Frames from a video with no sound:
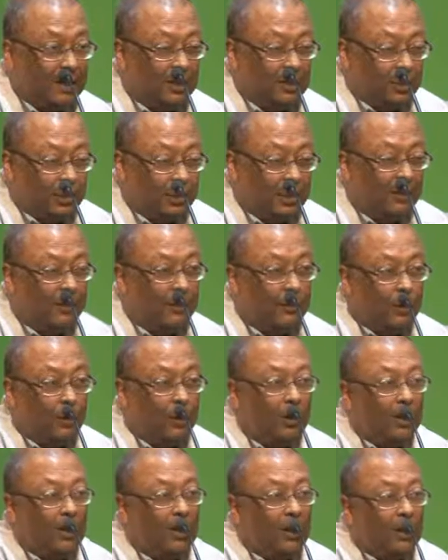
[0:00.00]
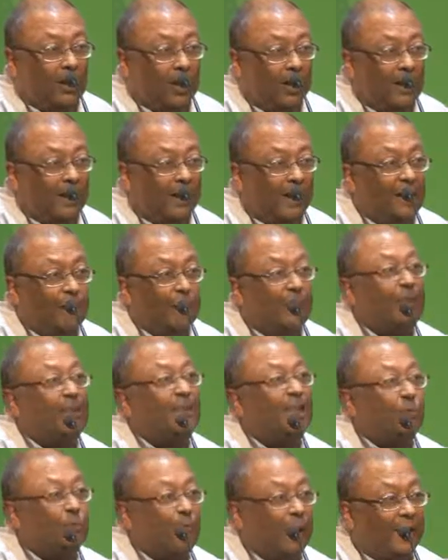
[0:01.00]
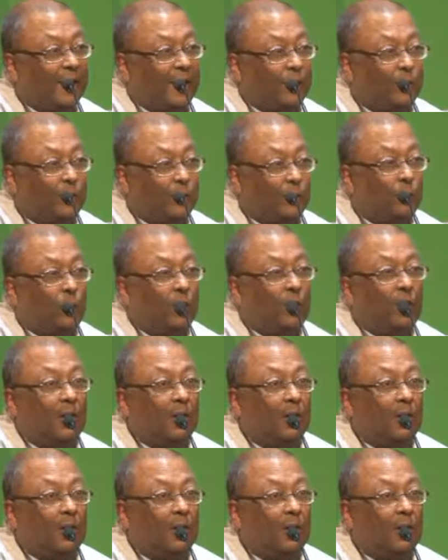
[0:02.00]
So therefore, containment is a big issue,